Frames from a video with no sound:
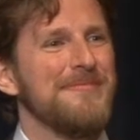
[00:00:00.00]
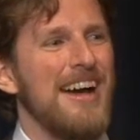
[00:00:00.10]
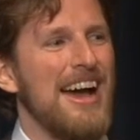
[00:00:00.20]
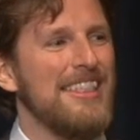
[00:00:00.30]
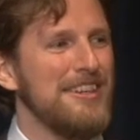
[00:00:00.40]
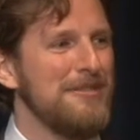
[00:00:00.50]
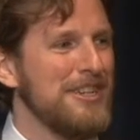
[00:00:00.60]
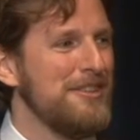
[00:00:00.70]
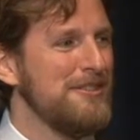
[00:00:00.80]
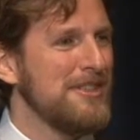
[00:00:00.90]
I think we
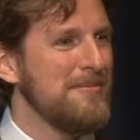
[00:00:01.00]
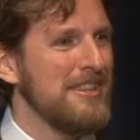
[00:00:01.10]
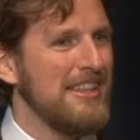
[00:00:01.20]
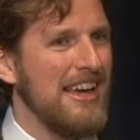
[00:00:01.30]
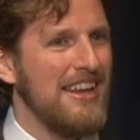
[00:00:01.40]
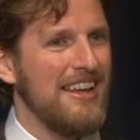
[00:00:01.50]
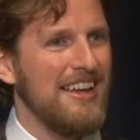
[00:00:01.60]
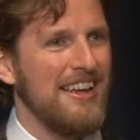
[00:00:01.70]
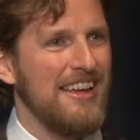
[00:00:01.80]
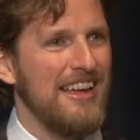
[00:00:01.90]
can do something that
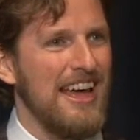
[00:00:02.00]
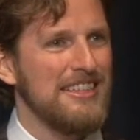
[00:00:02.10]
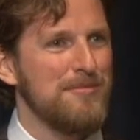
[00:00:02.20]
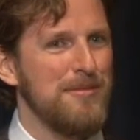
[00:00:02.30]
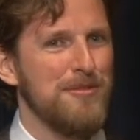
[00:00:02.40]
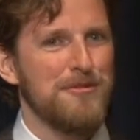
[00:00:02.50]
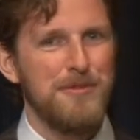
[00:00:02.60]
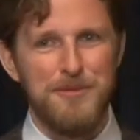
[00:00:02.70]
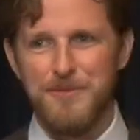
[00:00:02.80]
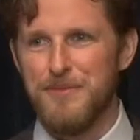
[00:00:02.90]
uh, has a bit more
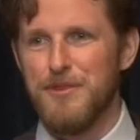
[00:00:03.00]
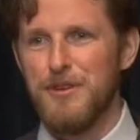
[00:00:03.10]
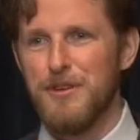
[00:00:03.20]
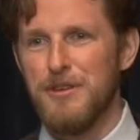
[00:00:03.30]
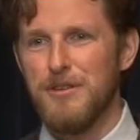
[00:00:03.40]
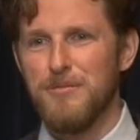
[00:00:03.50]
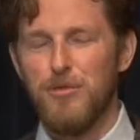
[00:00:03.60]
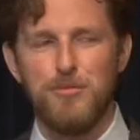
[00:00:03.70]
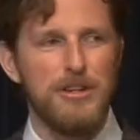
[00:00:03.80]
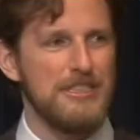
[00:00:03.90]
room for
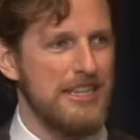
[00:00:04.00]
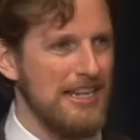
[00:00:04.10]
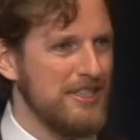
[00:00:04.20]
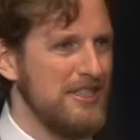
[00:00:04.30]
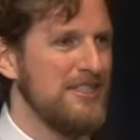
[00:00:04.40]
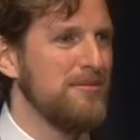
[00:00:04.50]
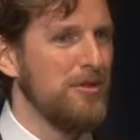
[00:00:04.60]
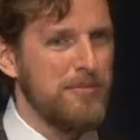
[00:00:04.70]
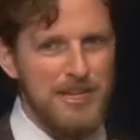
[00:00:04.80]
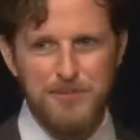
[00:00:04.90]
more presentations, more
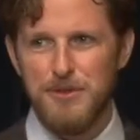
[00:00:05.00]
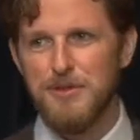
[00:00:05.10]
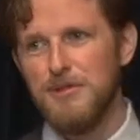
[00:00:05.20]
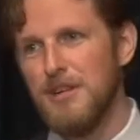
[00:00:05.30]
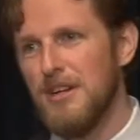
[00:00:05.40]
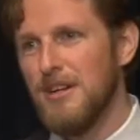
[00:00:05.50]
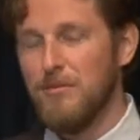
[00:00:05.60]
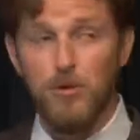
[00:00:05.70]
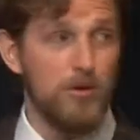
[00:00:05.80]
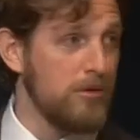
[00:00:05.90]
people,
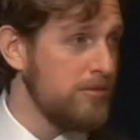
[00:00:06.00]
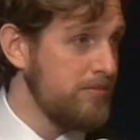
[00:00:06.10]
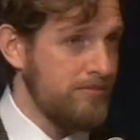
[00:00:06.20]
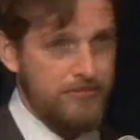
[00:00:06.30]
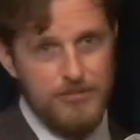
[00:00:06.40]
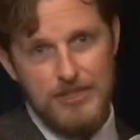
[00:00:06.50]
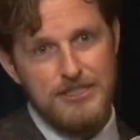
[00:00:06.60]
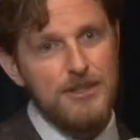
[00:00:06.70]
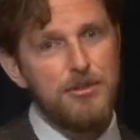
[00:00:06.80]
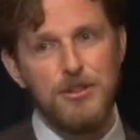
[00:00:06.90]
more
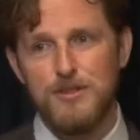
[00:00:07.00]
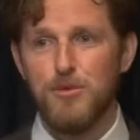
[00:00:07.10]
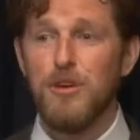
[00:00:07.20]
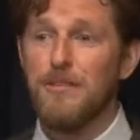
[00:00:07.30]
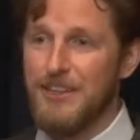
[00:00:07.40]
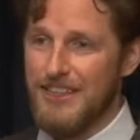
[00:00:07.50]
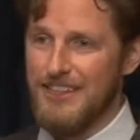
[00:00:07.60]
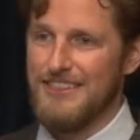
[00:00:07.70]
exhibitors, more everything.